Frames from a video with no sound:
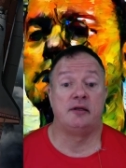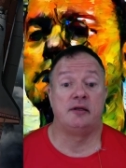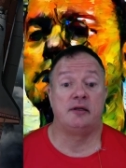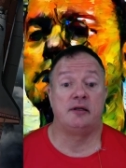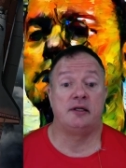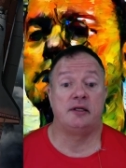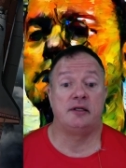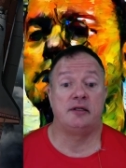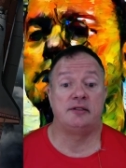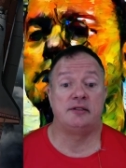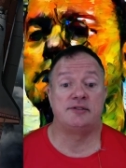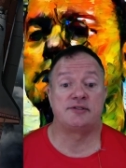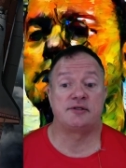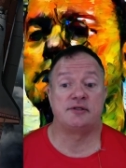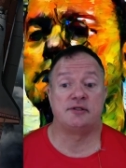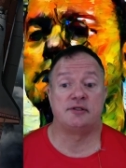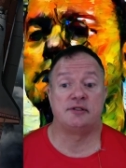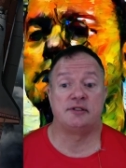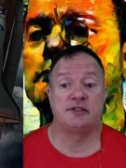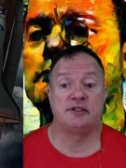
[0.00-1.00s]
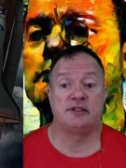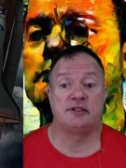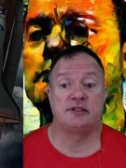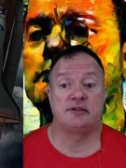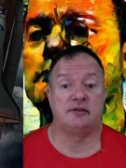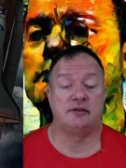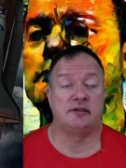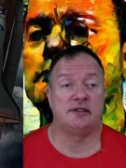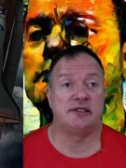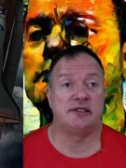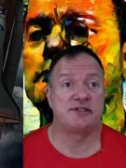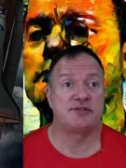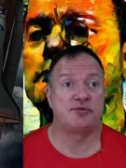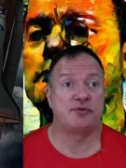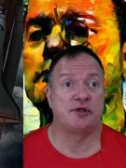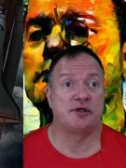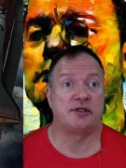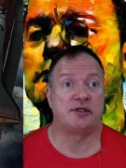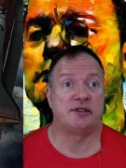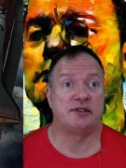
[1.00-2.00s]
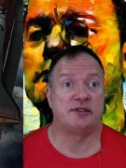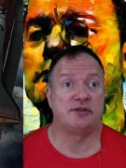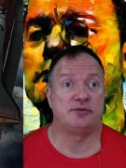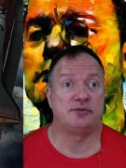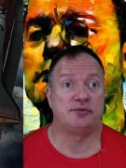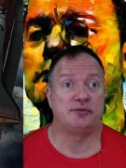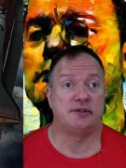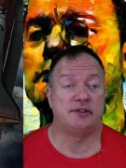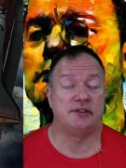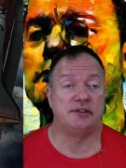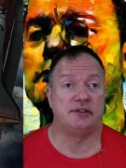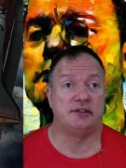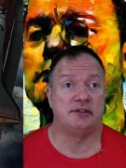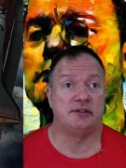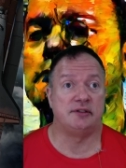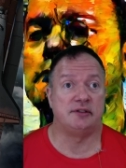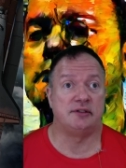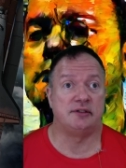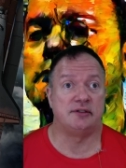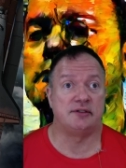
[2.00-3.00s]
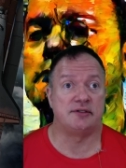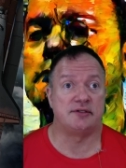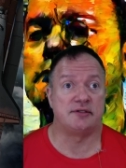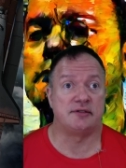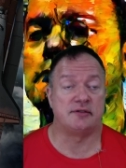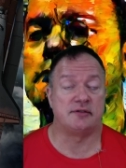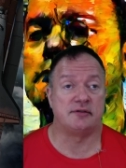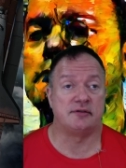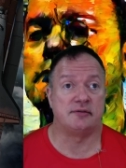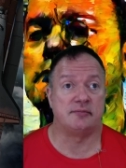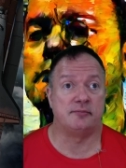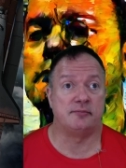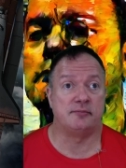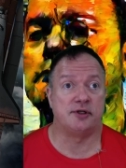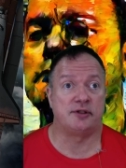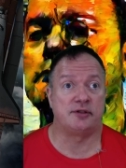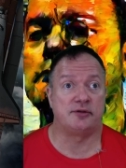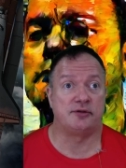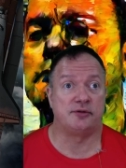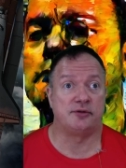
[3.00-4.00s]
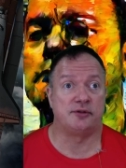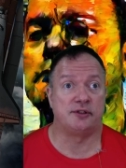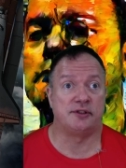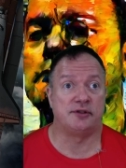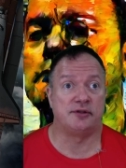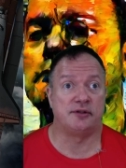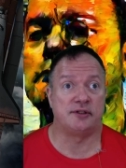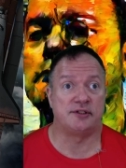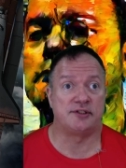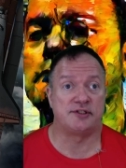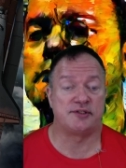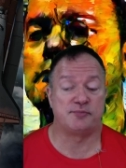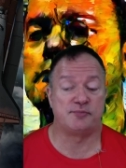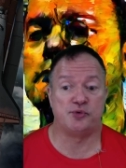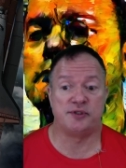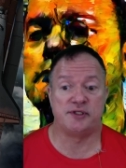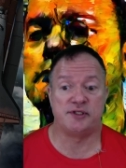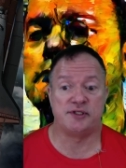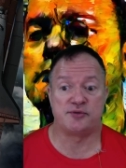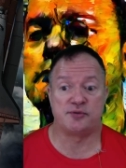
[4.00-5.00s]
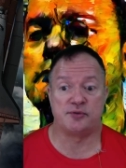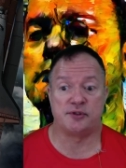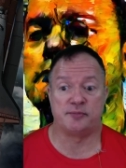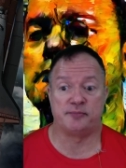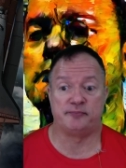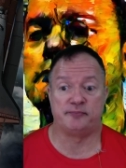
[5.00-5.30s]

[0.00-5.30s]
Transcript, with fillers: and it's going to take the SROCKET that we bought earlier at SpookySwap.